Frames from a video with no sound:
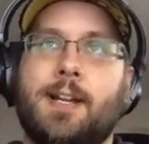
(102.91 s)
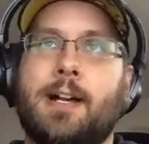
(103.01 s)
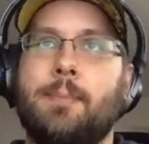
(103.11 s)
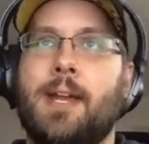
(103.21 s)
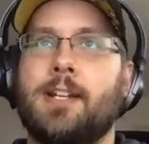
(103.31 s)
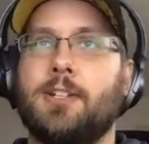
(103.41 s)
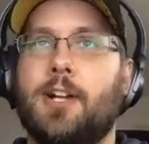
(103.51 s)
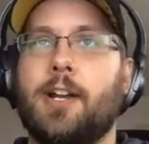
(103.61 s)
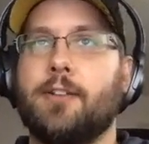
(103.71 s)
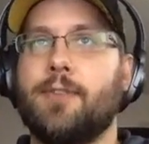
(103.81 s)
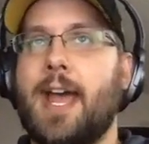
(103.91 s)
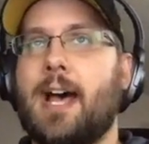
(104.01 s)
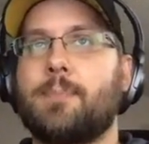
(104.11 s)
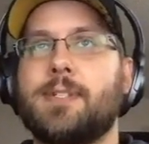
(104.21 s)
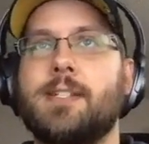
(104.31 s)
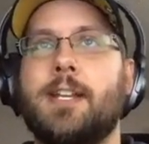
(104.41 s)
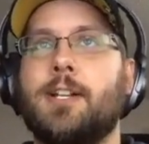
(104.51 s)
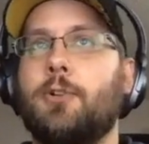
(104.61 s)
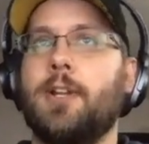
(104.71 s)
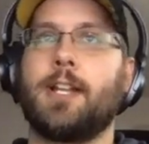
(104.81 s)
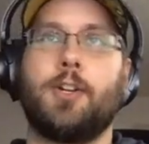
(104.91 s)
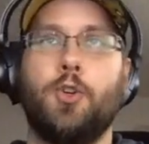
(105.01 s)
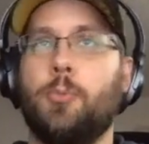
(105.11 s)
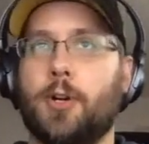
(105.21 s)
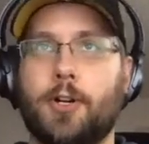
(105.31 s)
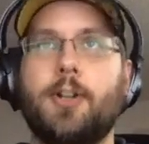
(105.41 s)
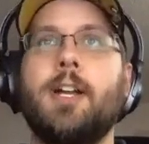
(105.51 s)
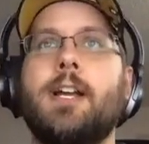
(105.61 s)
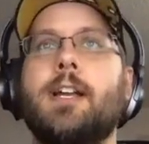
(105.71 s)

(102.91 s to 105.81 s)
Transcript: and a lot of apps, including like Uber,